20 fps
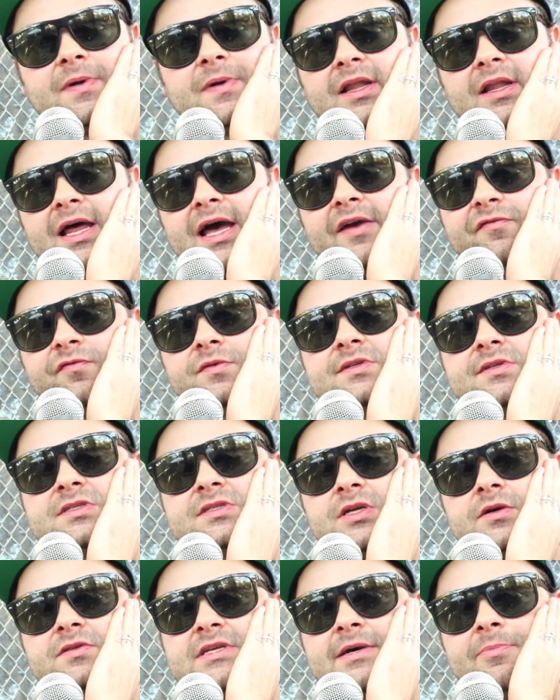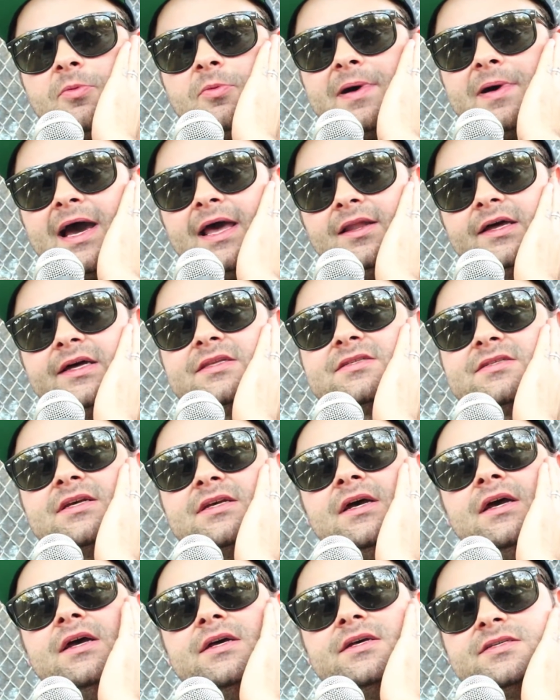my life was Stone Temple Pilots.
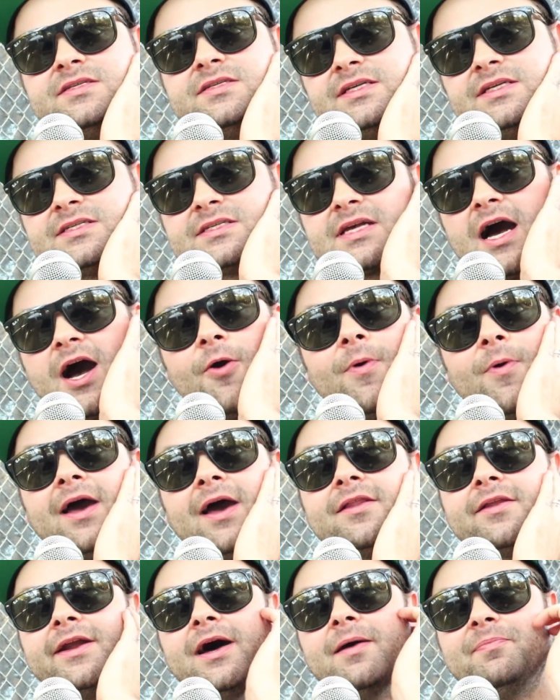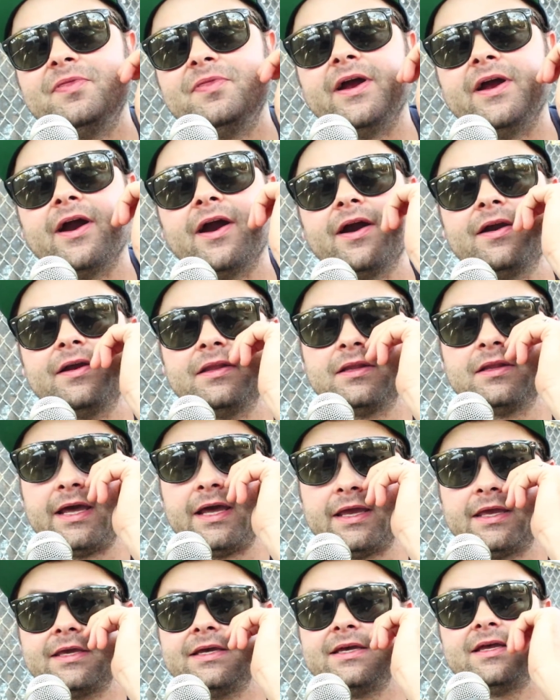Seeing Scott Weiland up there,
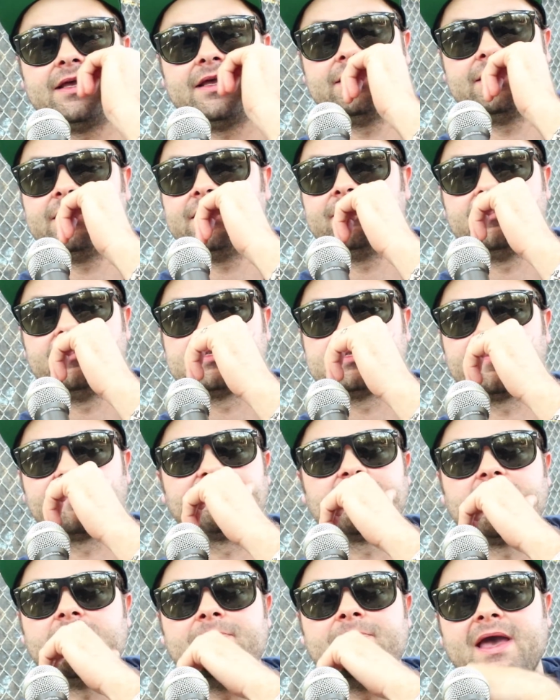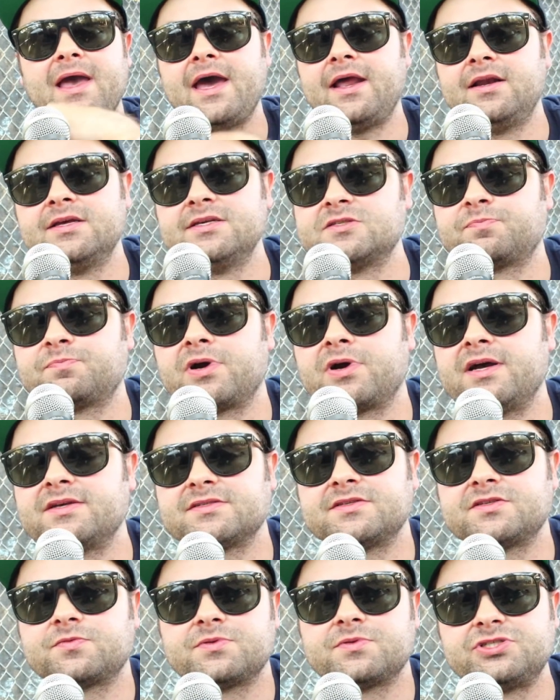him as a front man, and his
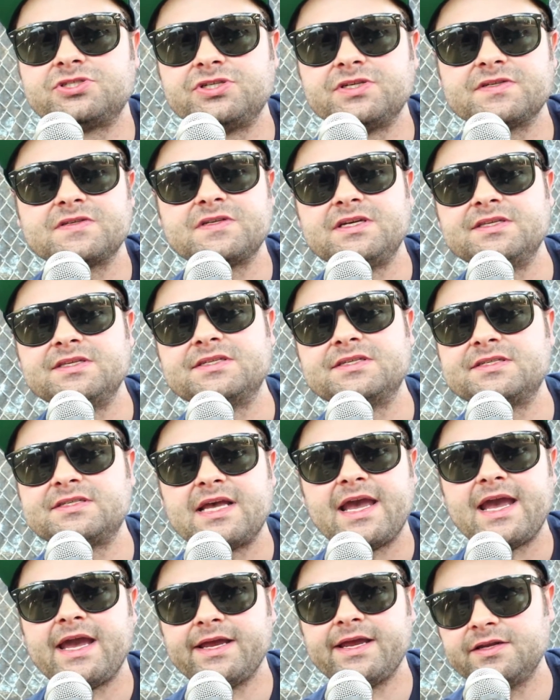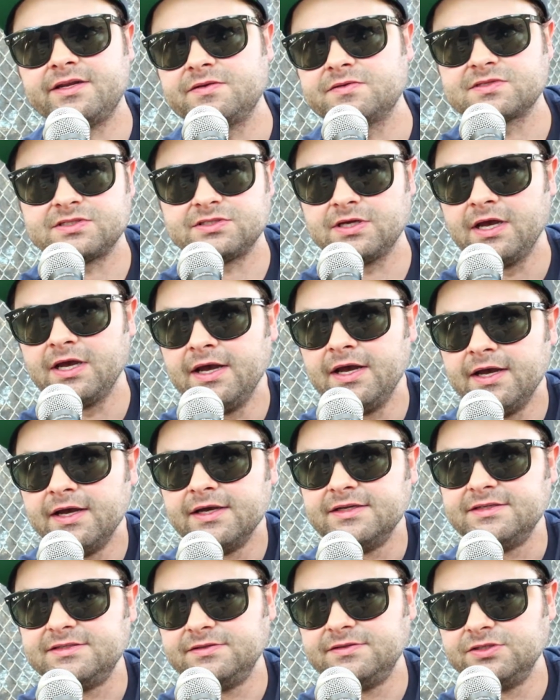presence was just insane. He was
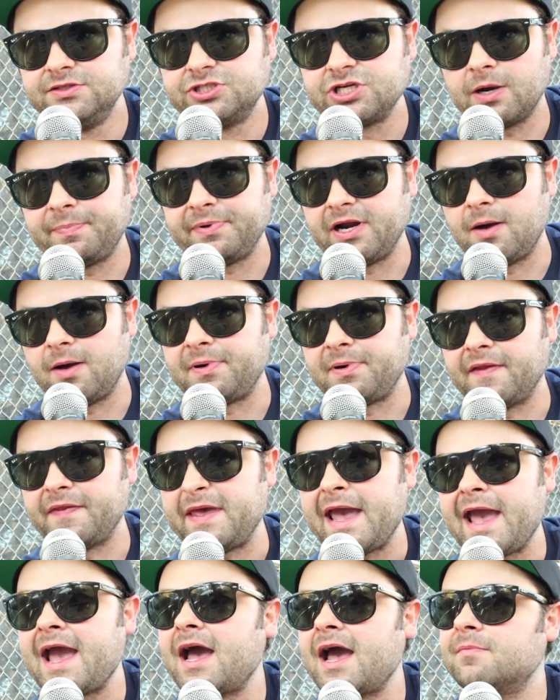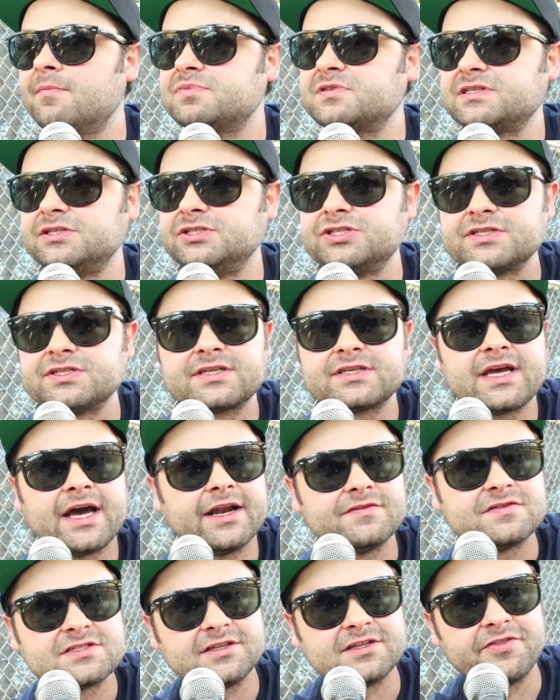jumping up on the amps and just kind
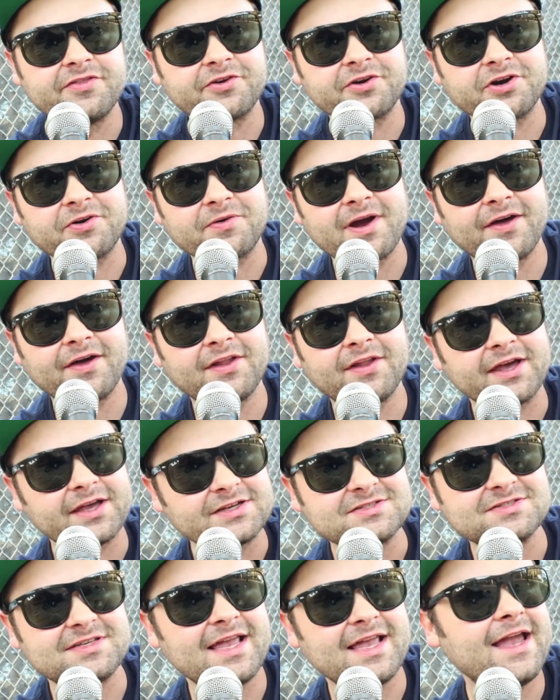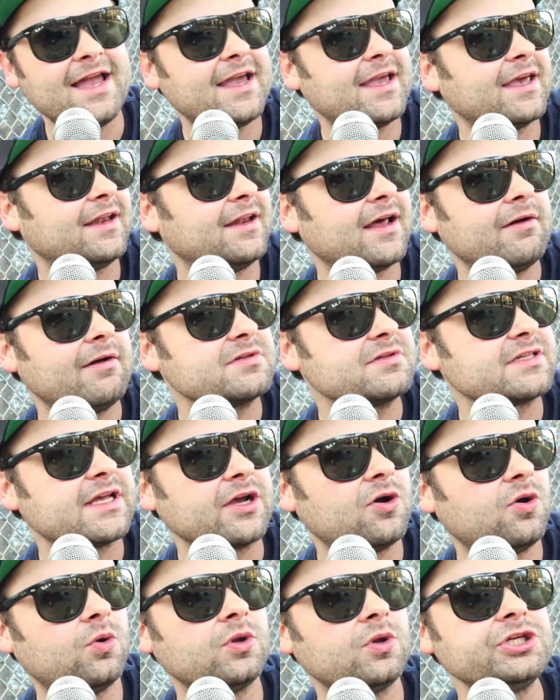of slithering around like a snake, and I was
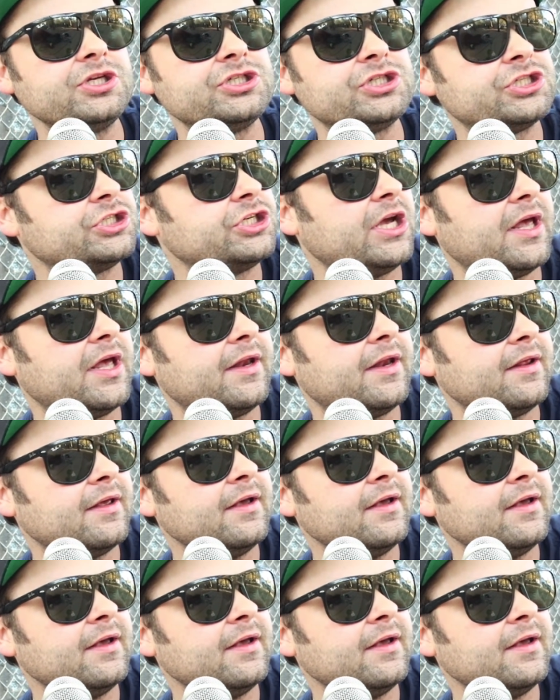like, holy shit,